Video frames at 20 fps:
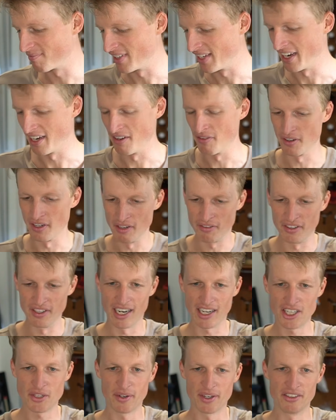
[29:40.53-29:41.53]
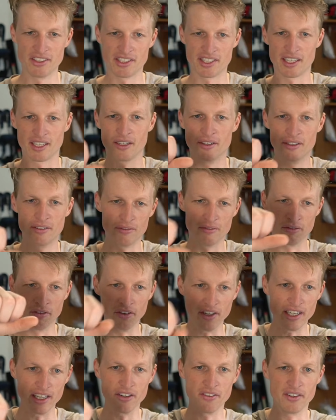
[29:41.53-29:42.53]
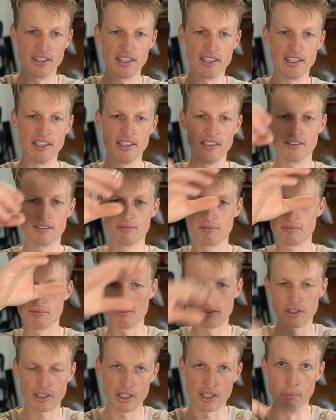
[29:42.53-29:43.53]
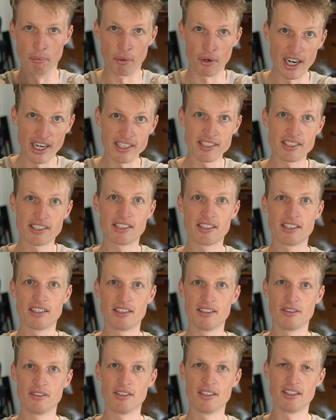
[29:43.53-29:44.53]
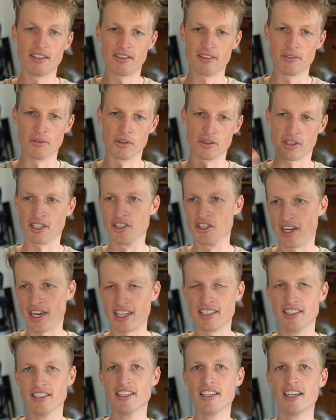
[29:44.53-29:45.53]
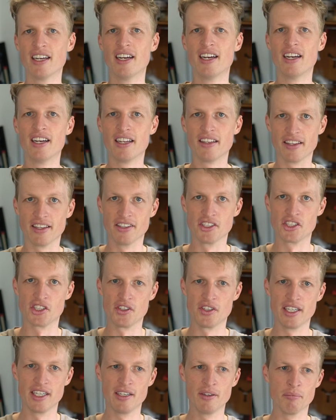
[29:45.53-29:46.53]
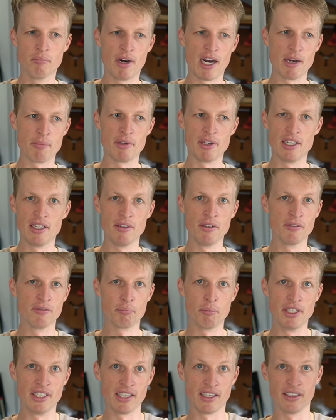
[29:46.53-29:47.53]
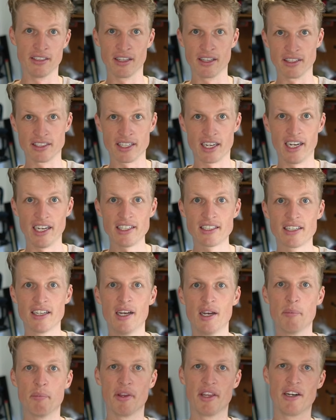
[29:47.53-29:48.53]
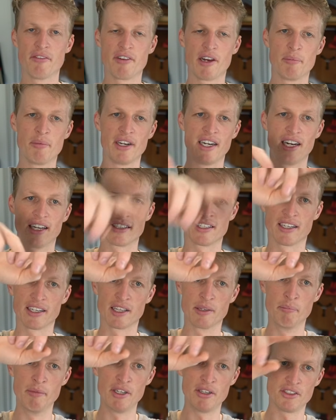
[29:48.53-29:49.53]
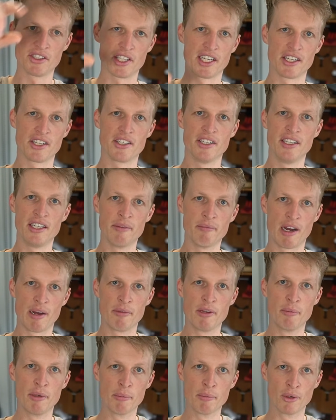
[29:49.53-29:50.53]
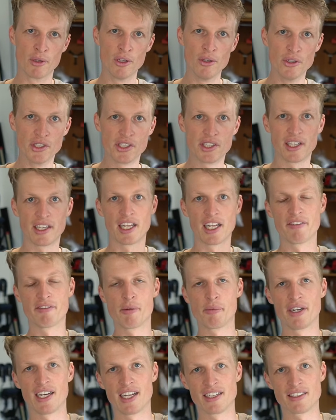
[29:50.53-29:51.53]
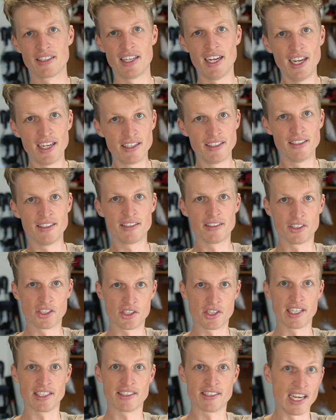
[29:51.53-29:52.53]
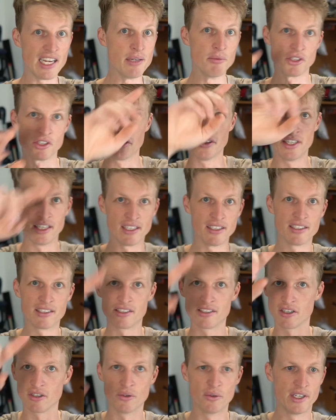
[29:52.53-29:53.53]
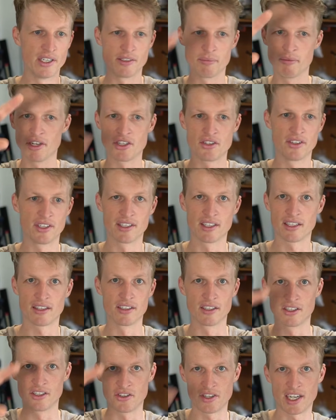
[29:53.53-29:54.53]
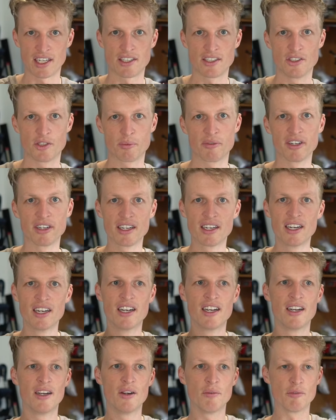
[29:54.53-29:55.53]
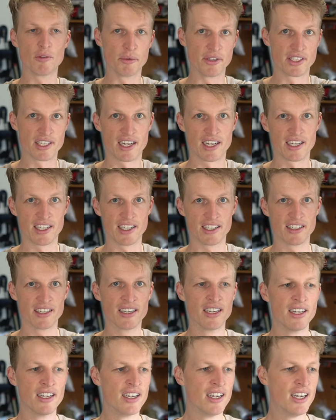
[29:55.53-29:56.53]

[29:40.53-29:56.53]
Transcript: Yeah, if the actuator is like really, really compressed or contracted, then the string might be particularly tight. But then if I bring it out to like the middle section, it might be a bit more loose. And then if I bring it out to the end, the same string, this is always measuring like the contraction spring, will be tight again.